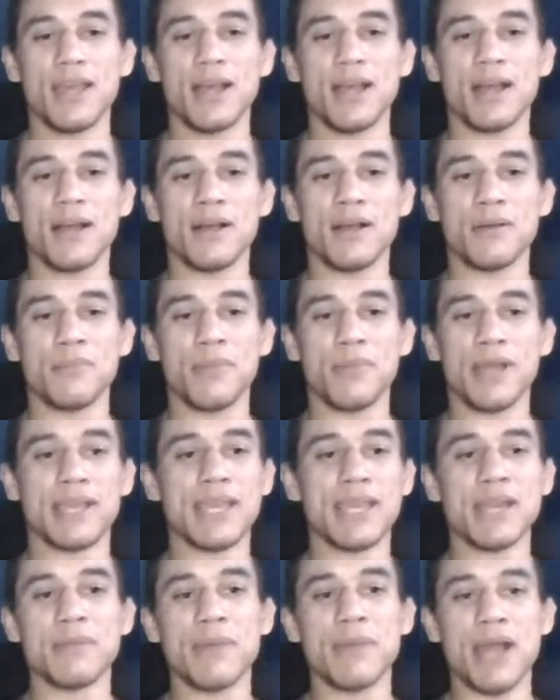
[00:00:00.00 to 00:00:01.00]
I
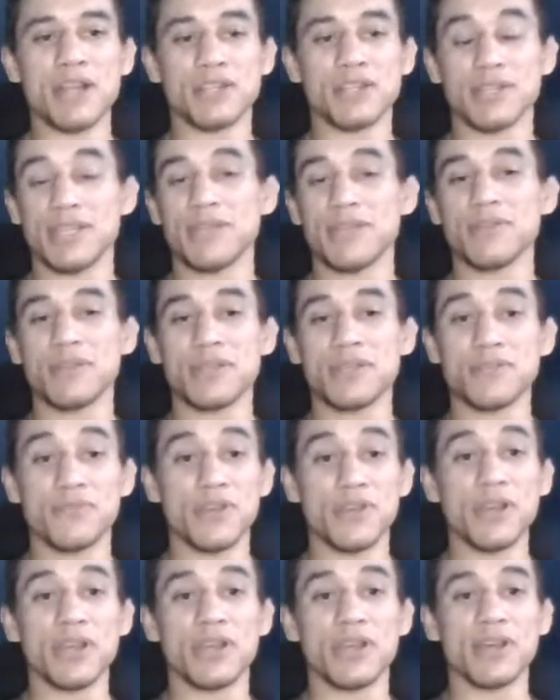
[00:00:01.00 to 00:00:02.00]
can't imagine, he's
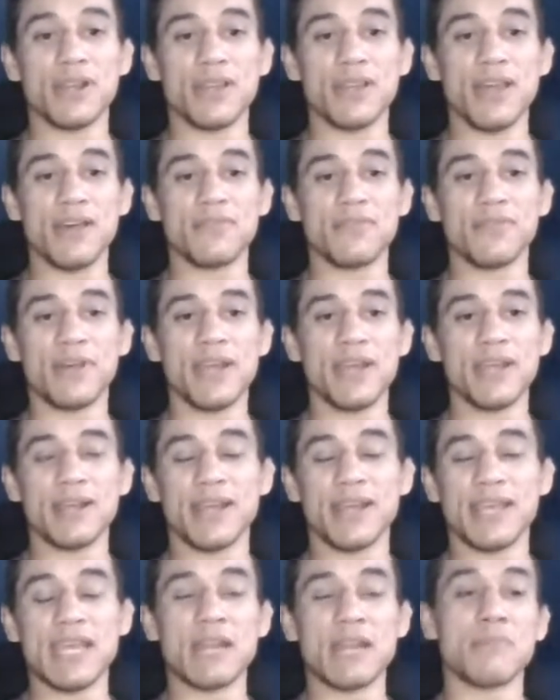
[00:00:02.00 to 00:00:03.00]
very good in that fight,
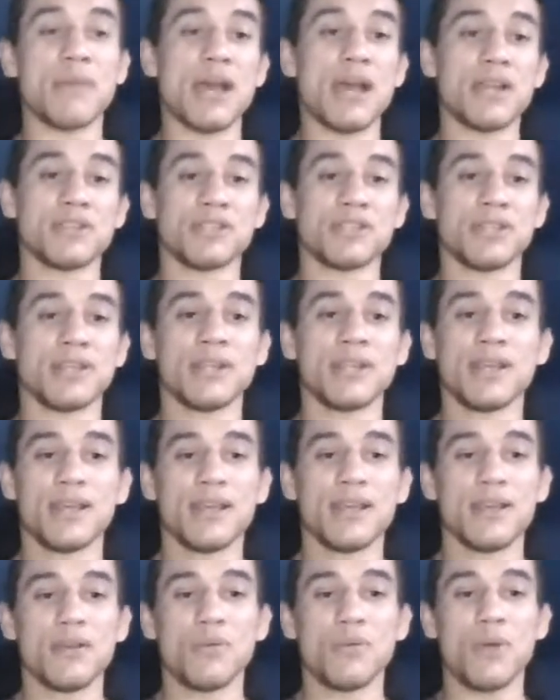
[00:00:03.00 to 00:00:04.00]
and I can't imagine
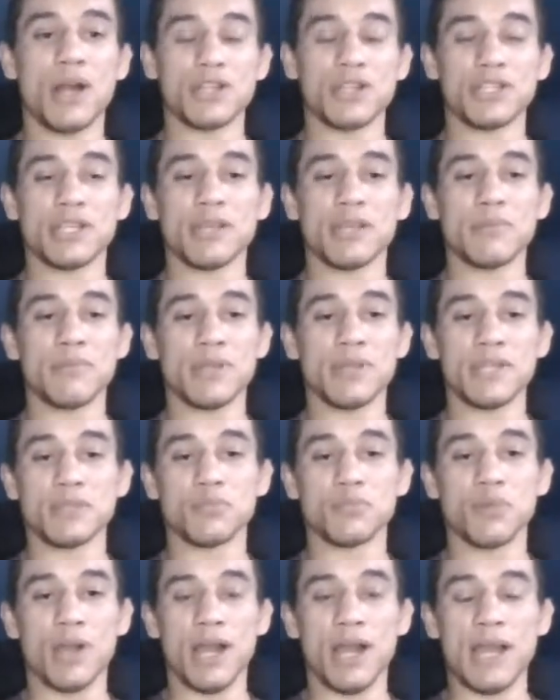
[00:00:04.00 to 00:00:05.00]
watching him in
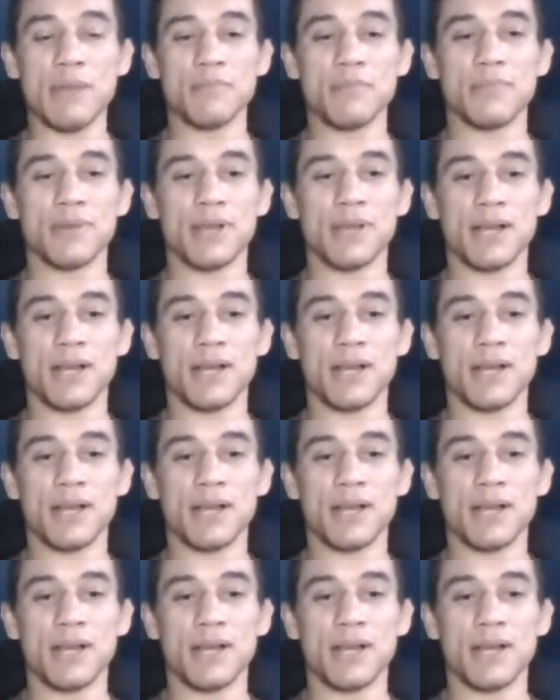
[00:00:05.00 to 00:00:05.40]
his prime.